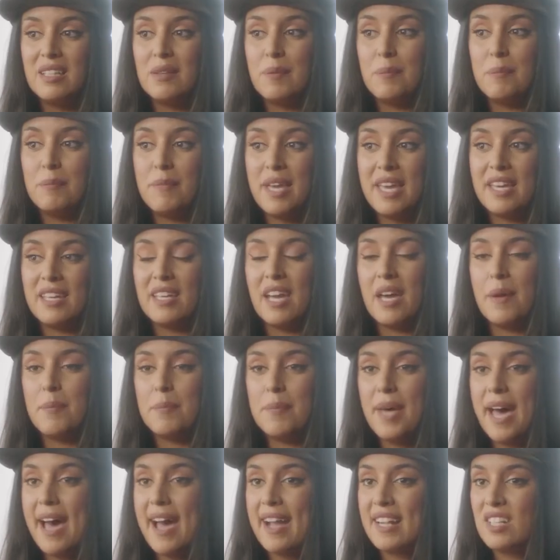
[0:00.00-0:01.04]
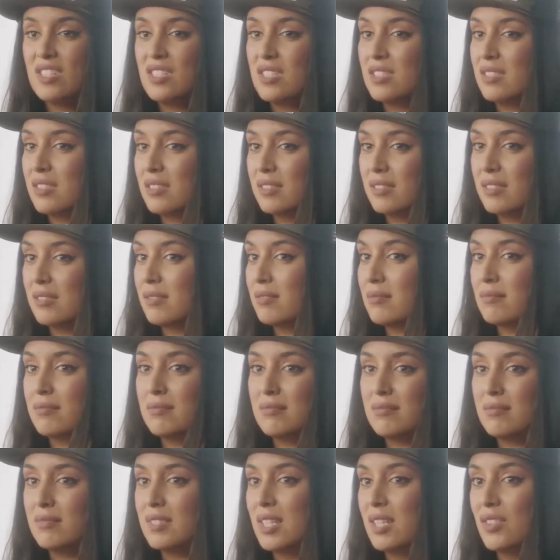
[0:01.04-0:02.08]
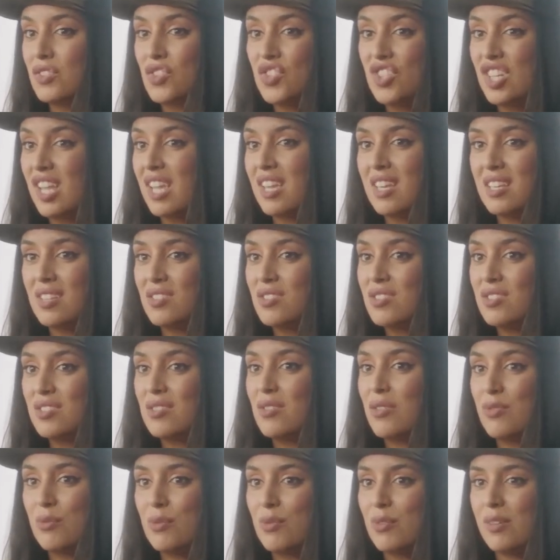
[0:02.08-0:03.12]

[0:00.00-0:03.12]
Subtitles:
make impact and change through